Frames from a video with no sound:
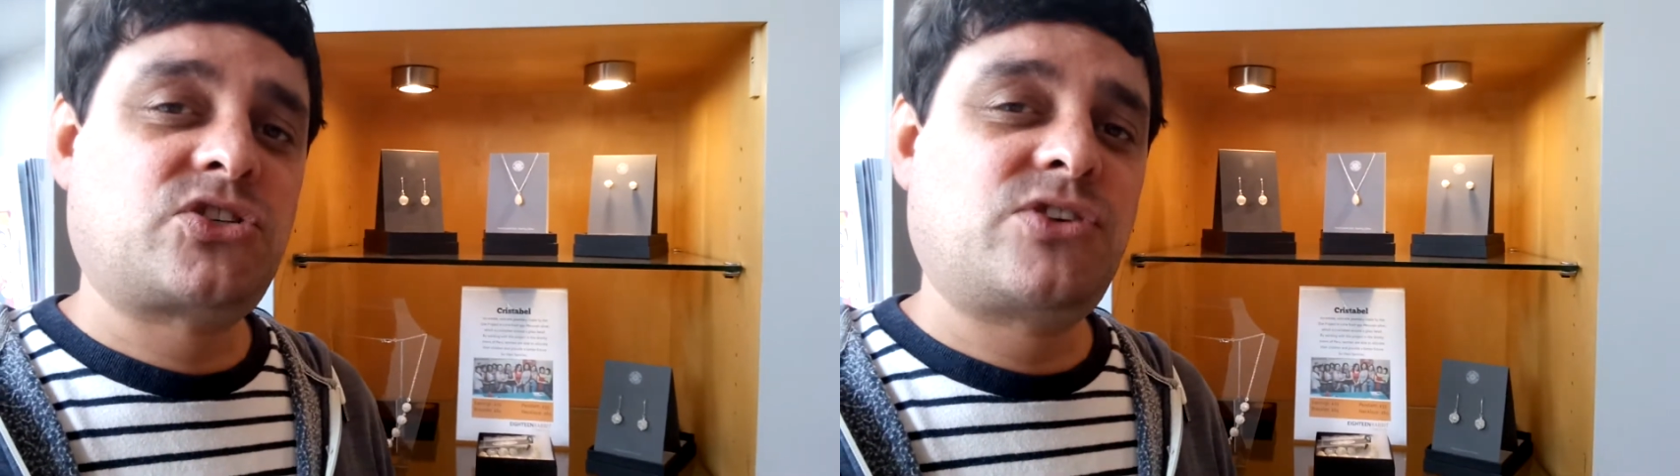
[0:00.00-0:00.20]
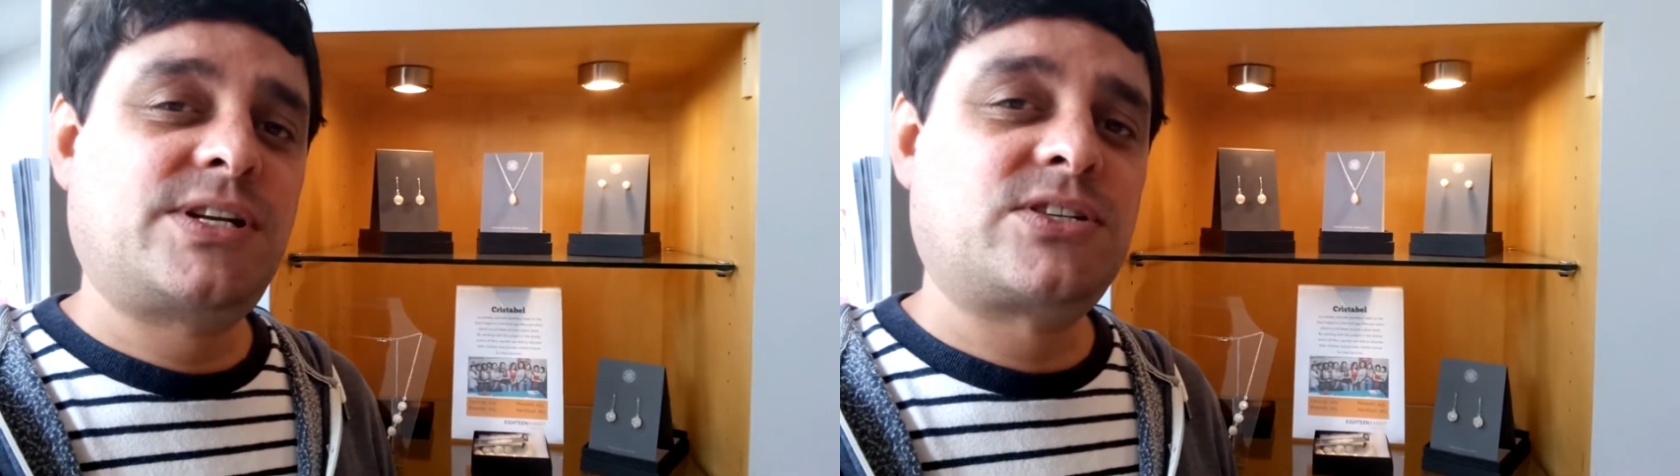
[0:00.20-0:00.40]

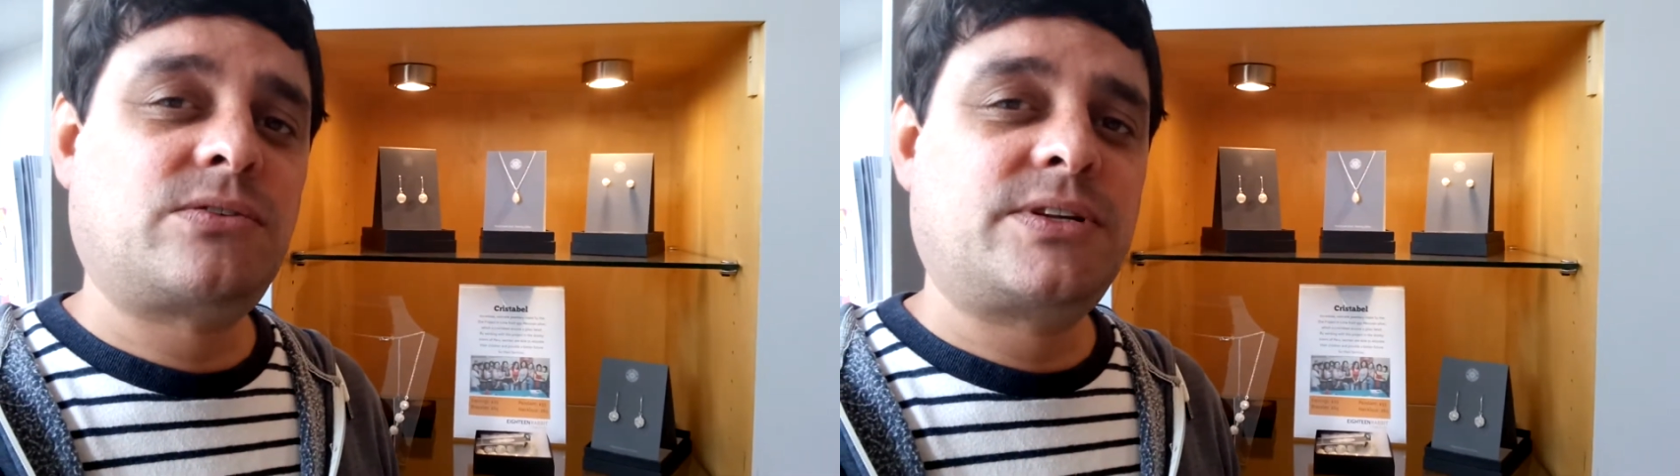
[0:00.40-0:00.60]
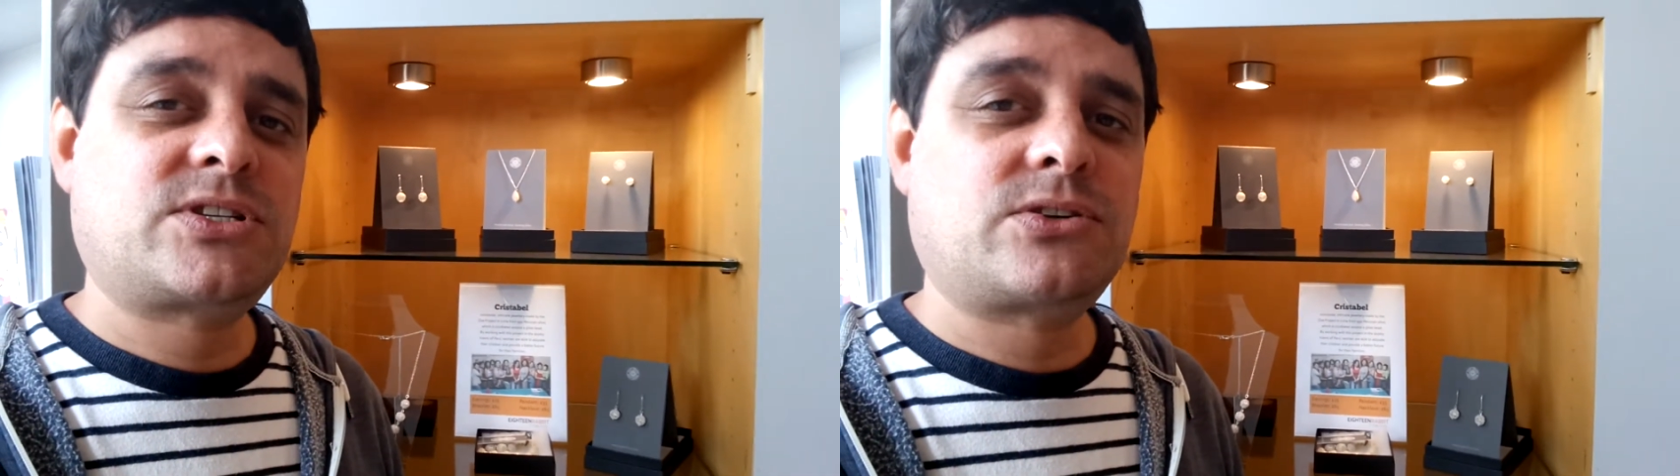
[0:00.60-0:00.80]
Trade is
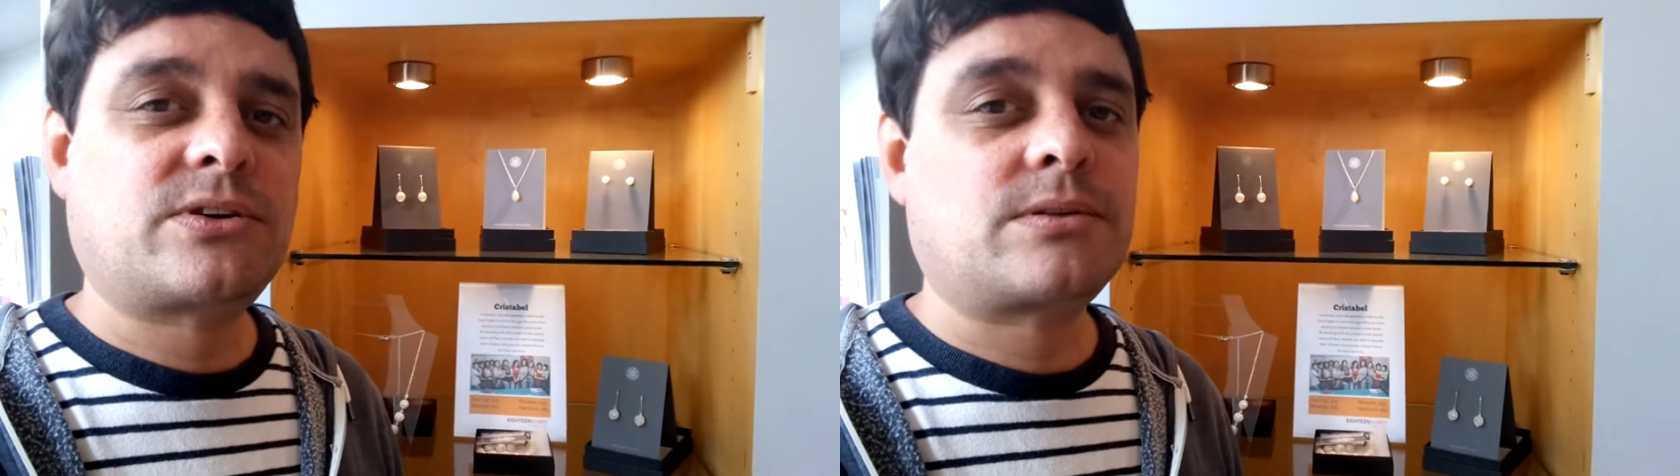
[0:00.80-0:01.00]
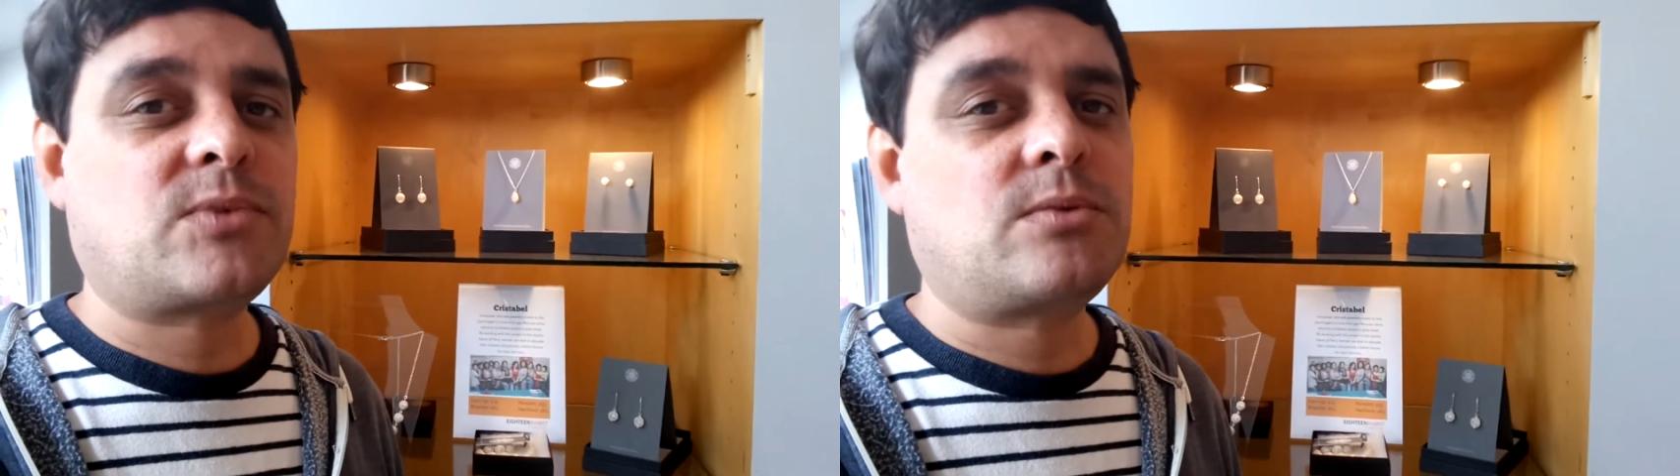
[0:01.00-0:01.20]
all in stock
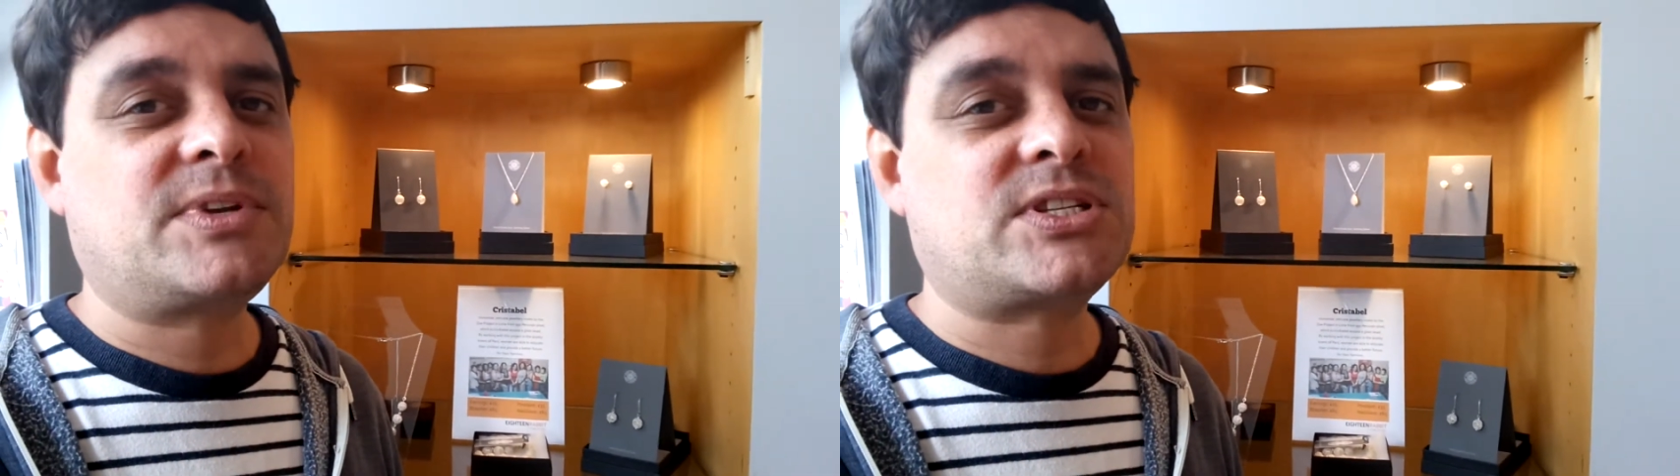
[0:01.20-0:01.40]
at the moment.